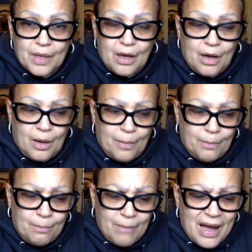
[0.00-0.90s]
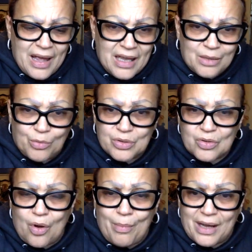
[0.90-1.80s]
Um, my
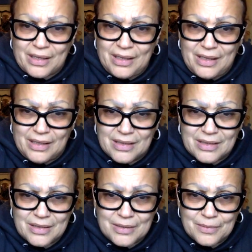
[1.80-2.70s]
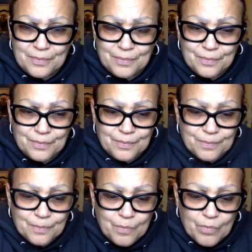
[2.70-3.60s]
animals are my kids.
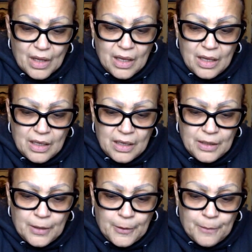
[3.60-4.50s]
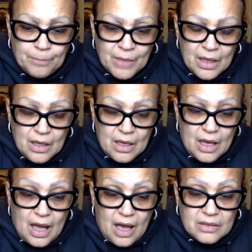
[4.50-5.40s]
And um,
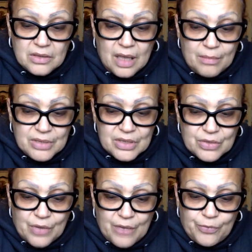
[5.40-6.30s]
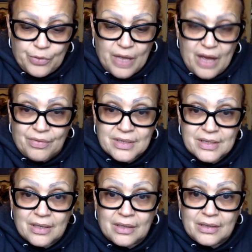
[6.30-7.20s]
I, am just grateful to have a
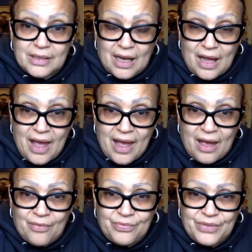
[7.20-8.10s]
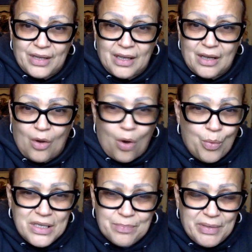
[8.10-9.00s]
son that I have that
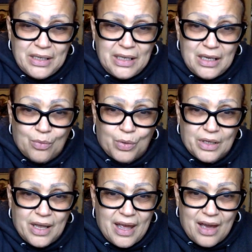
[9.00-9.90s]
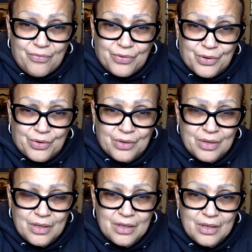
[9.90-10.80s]
always been here whenever
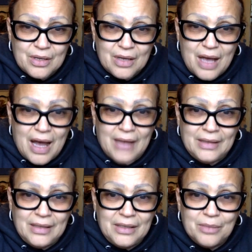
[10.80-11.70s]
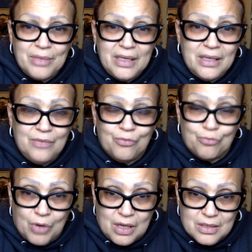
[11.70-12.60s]
I need him, he
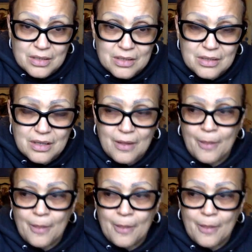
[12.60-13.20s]
runs.